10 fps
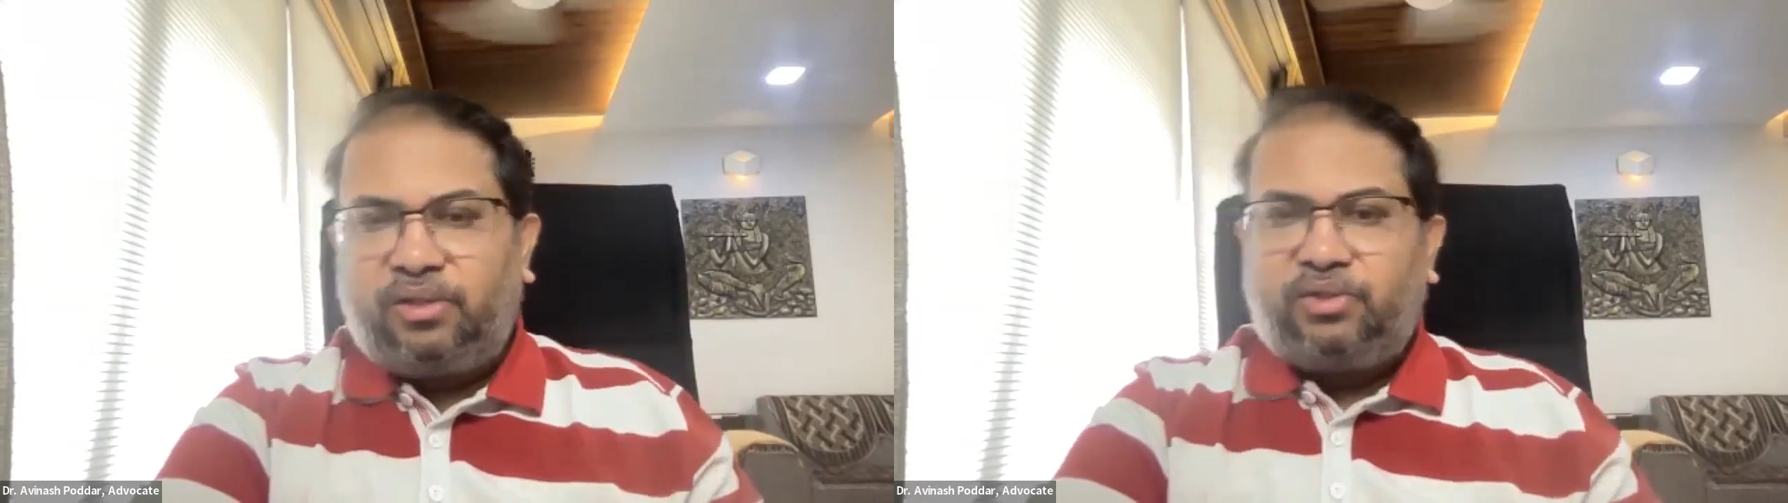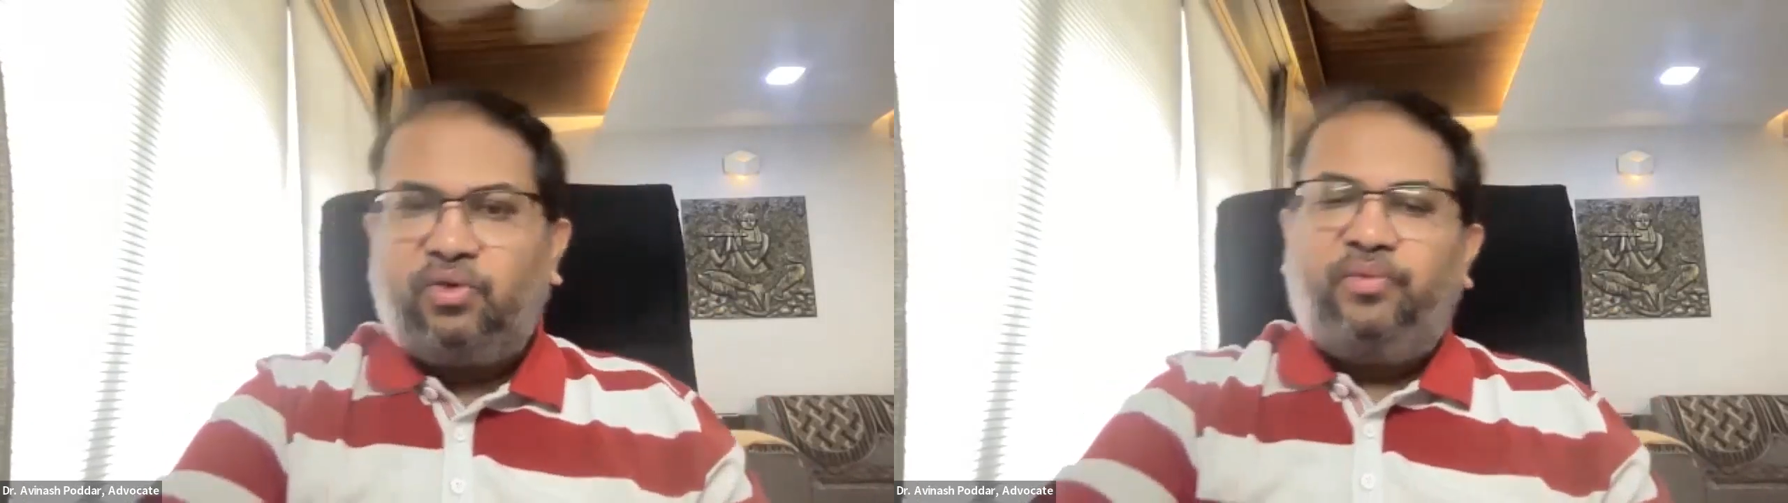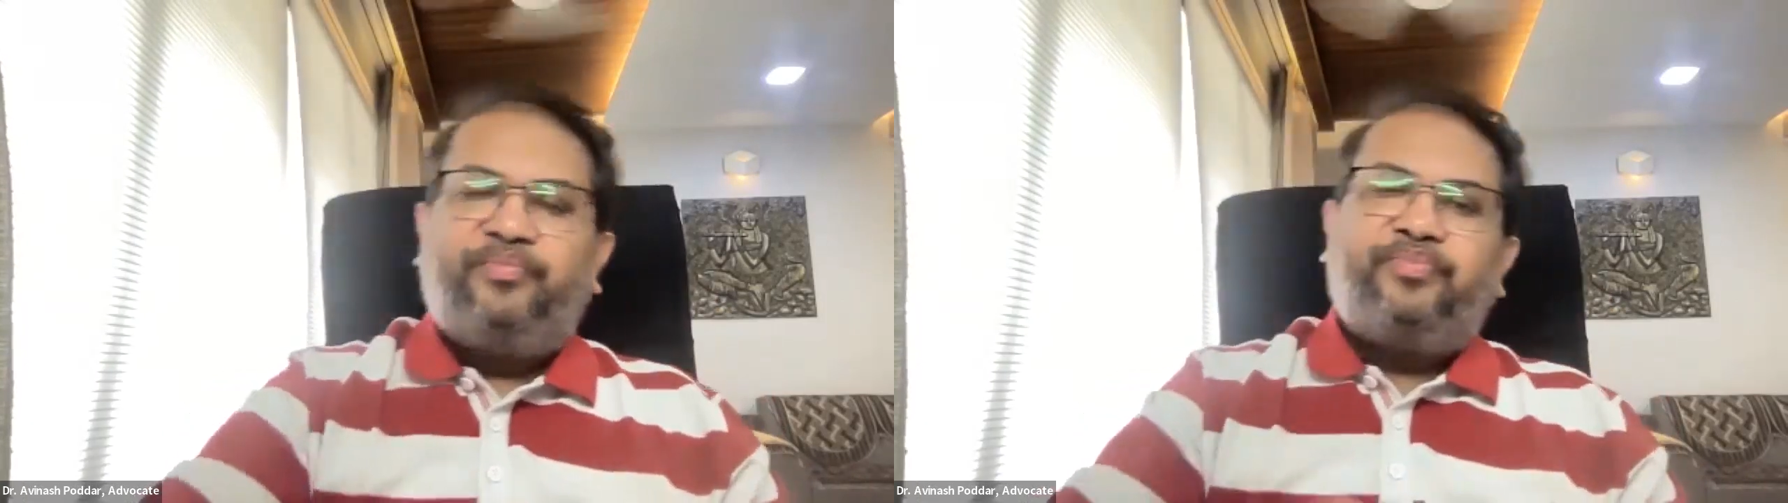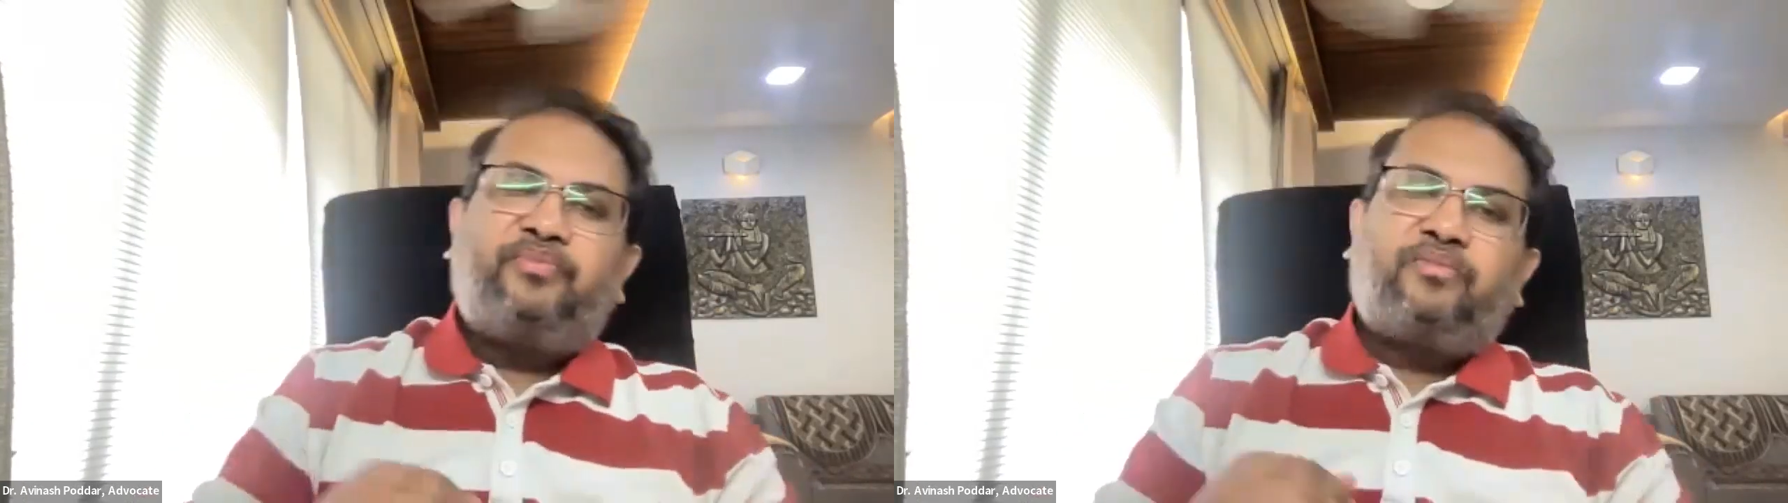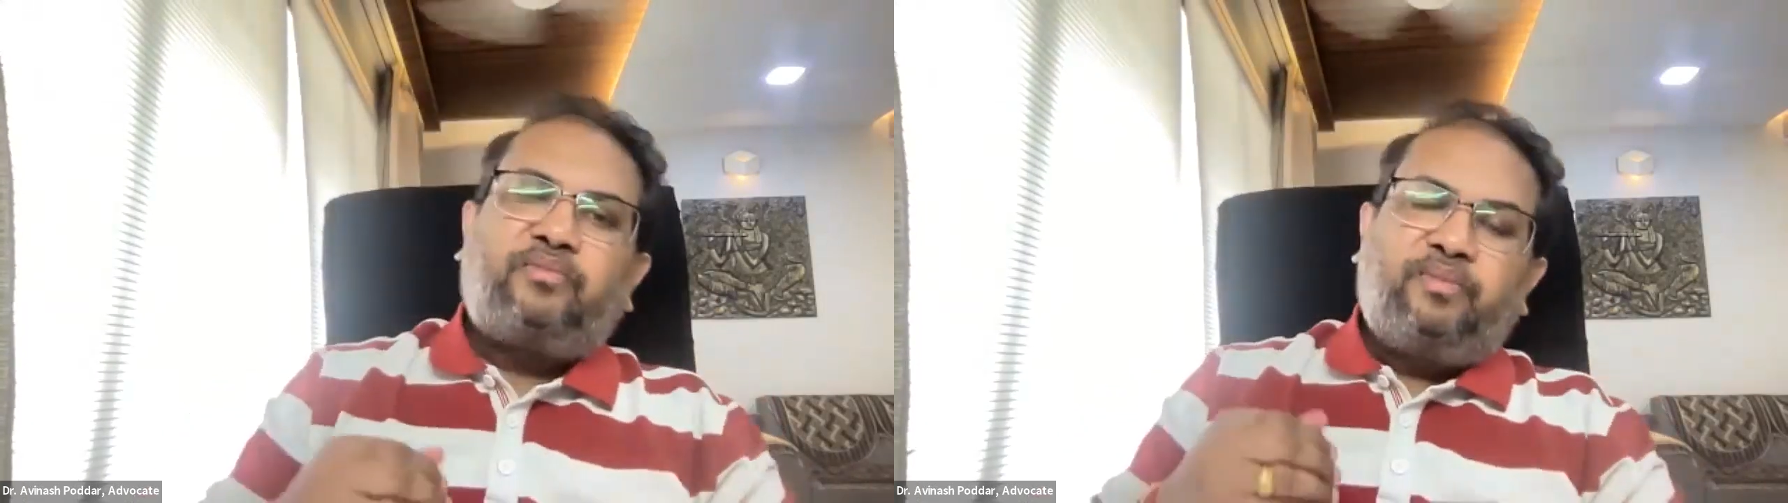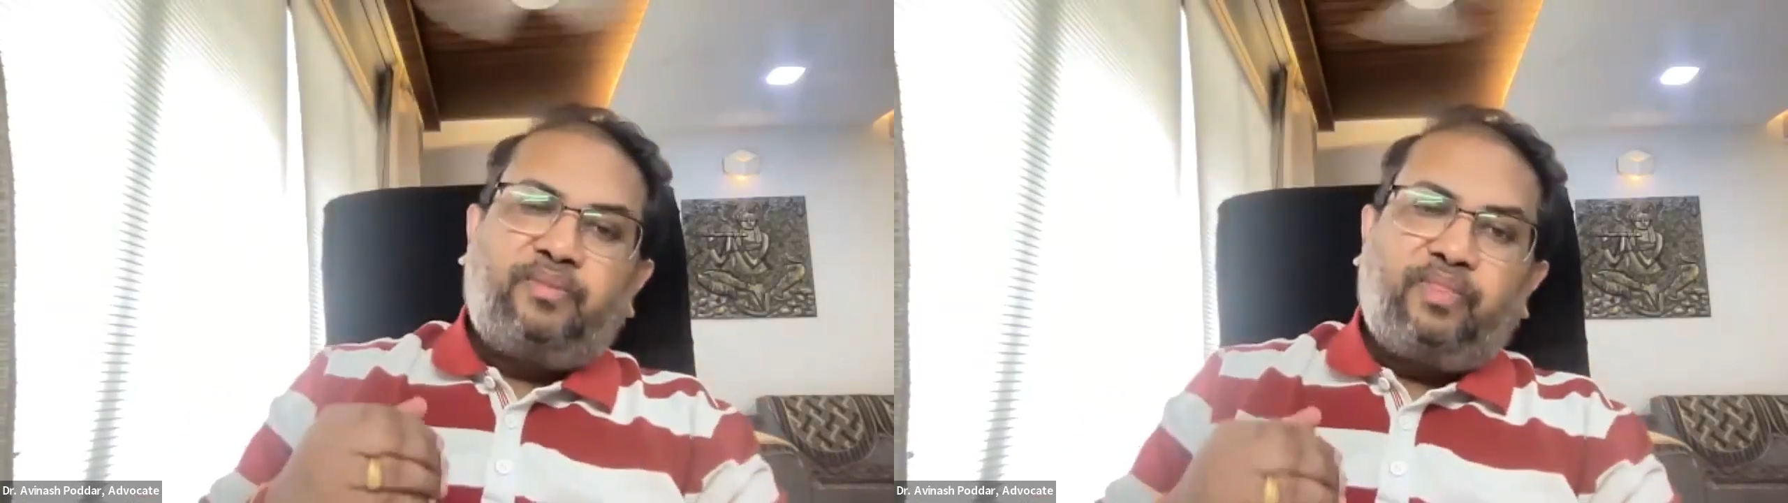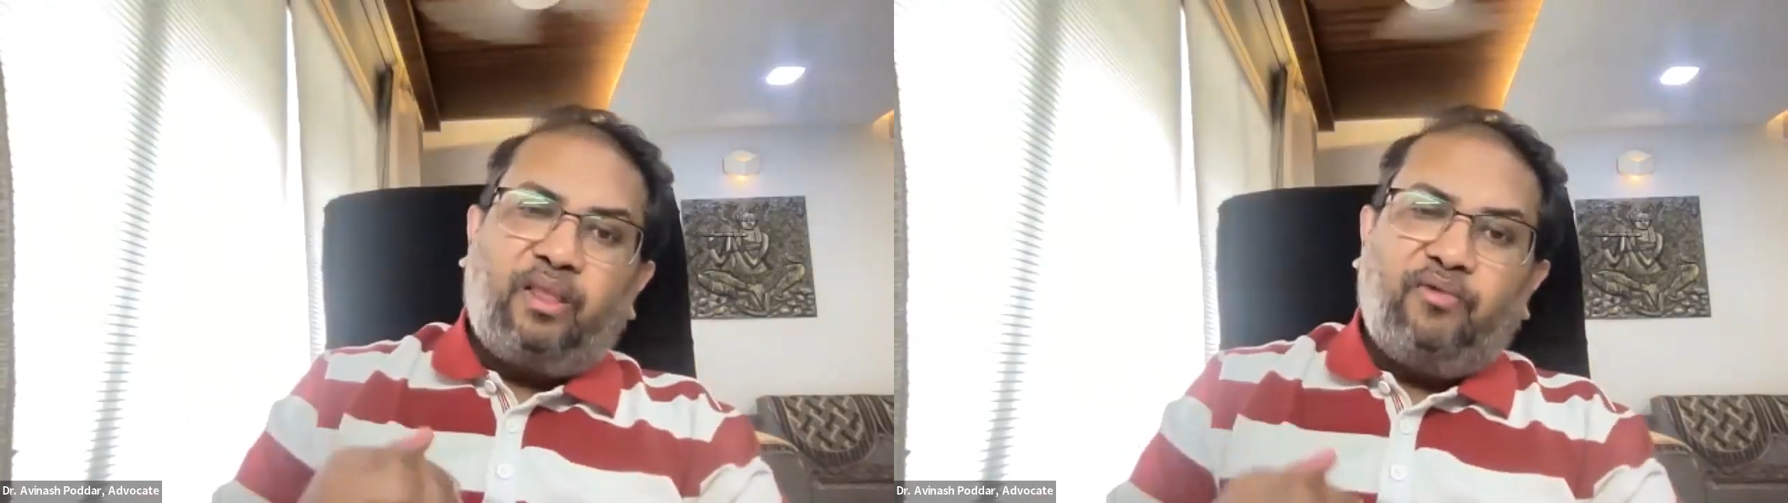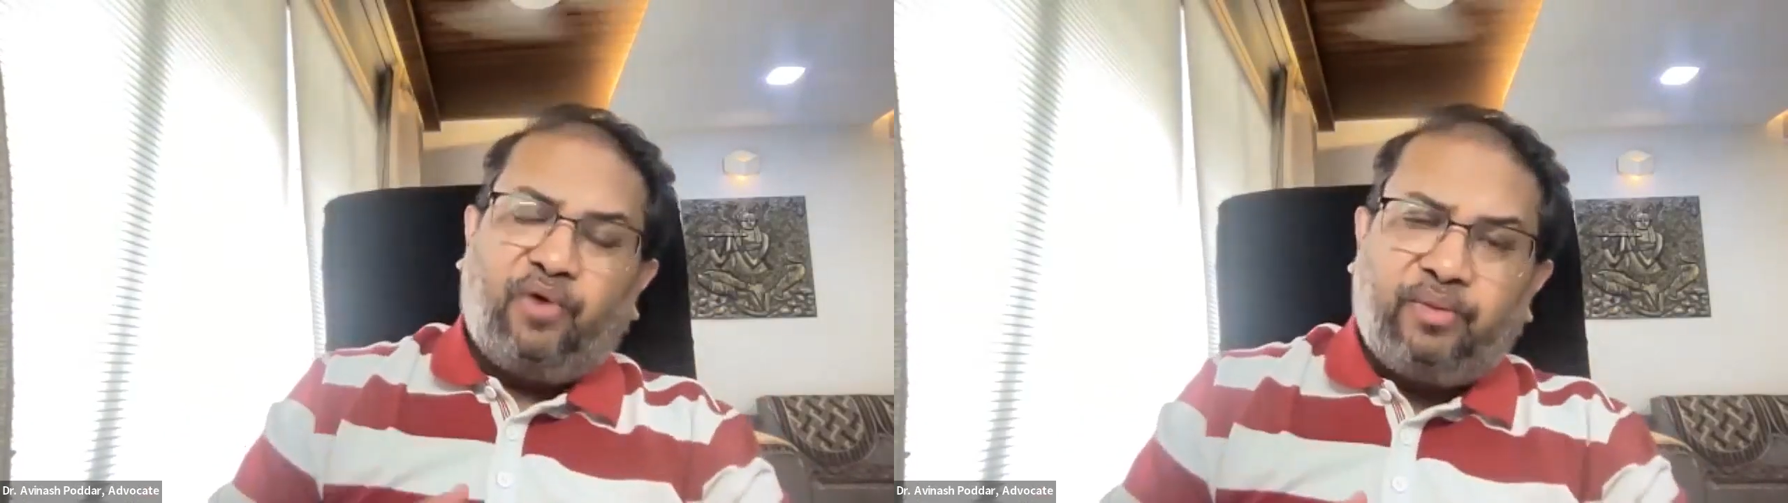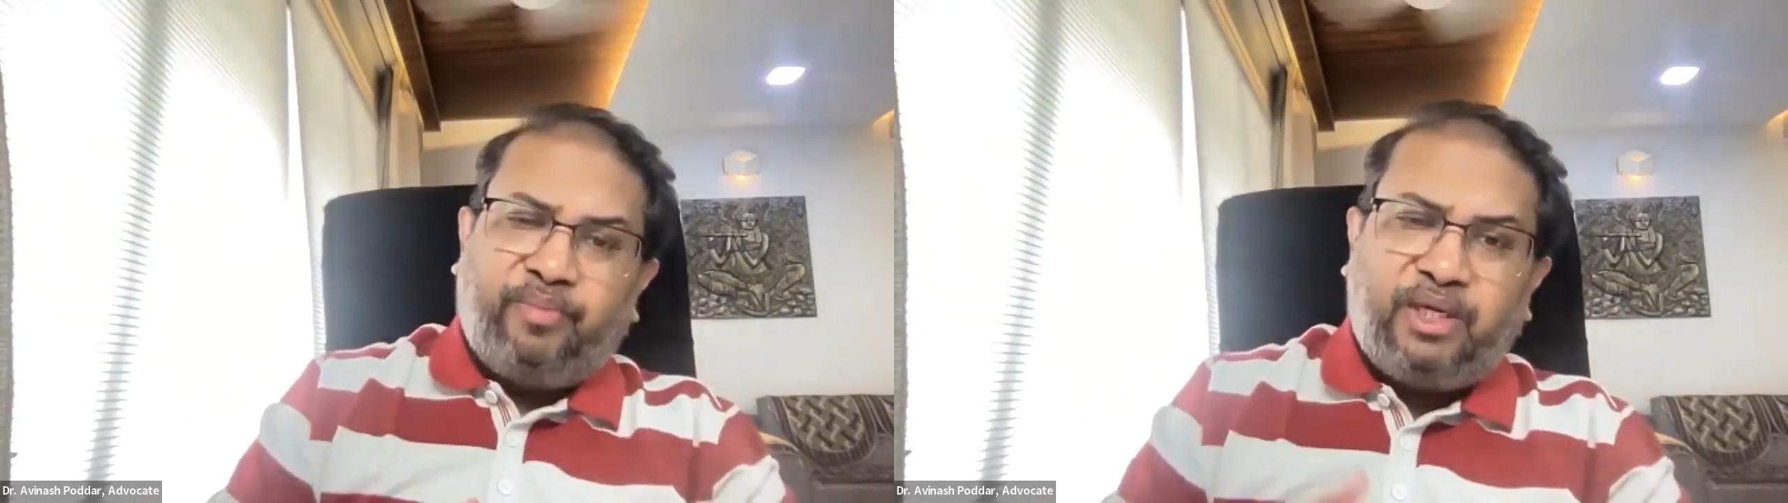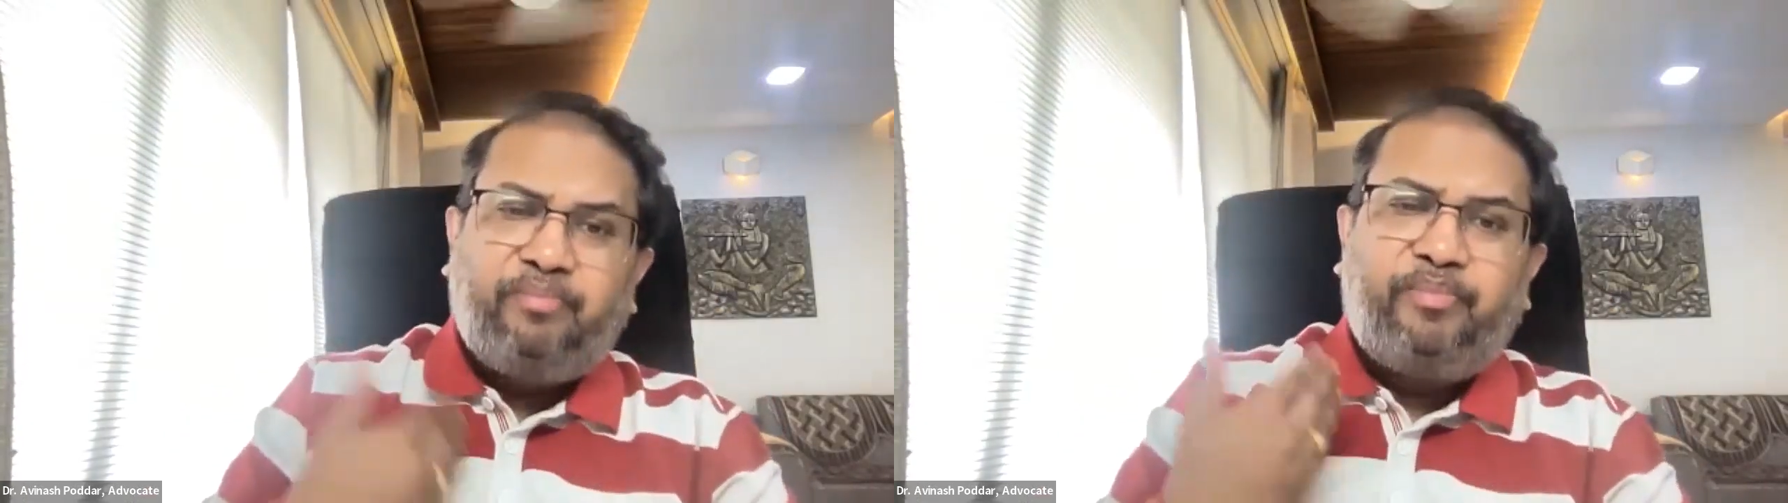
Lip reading: So for being